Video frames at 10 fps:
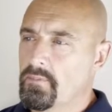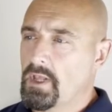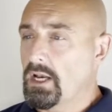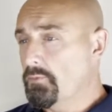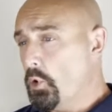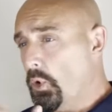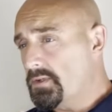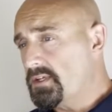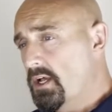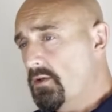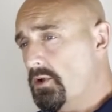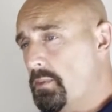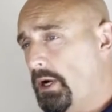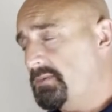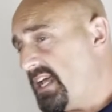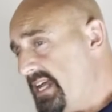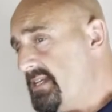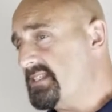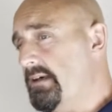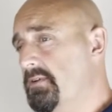And of course that we obtain
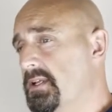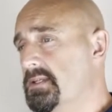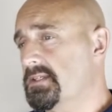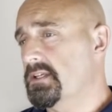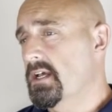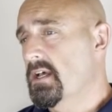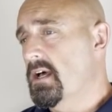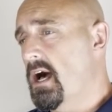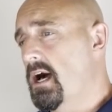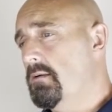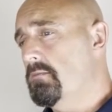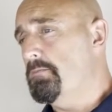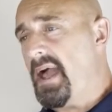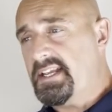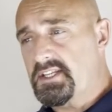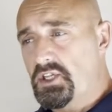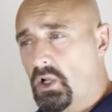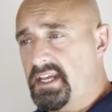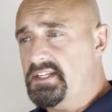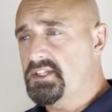this evidence based
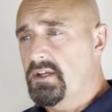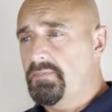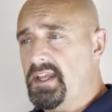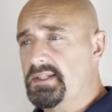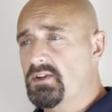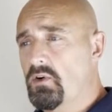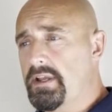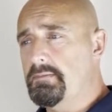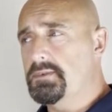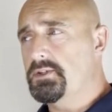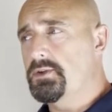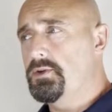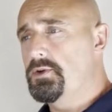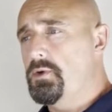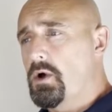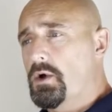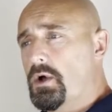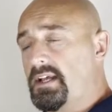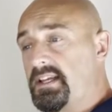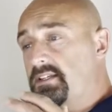knowledge in time to
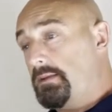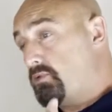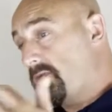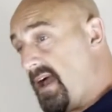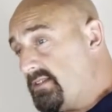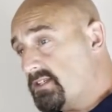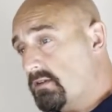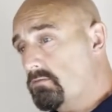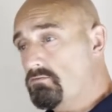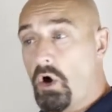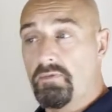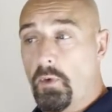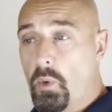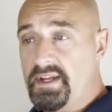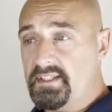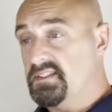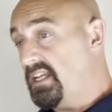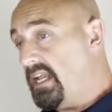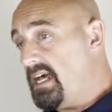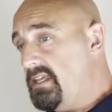essentially prevent, avoid,
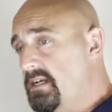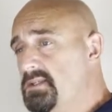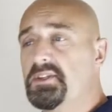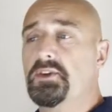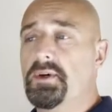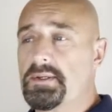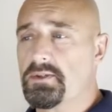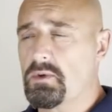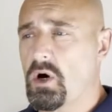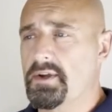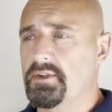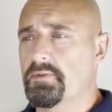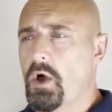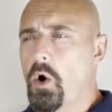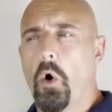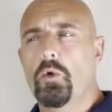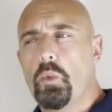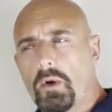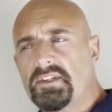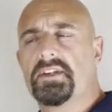delay and deter some kind of
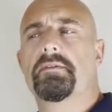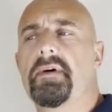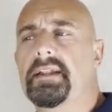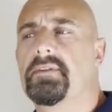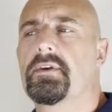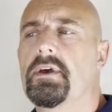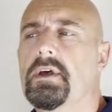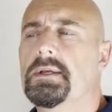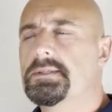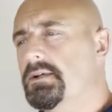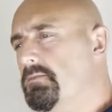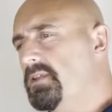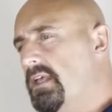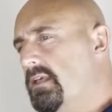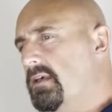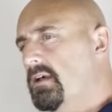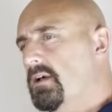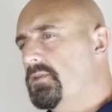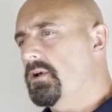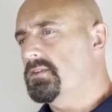unwanted event, something
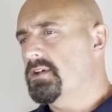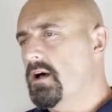that